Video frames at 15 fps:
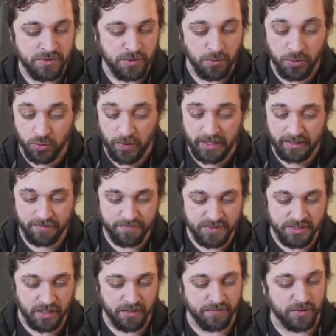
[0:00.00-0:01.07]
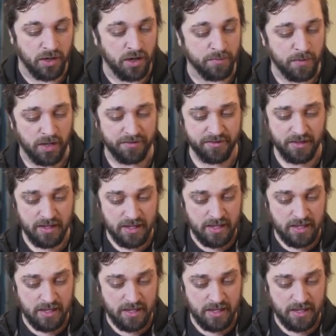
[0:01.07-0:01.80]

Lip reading: So Crick, son of Yawgmouth,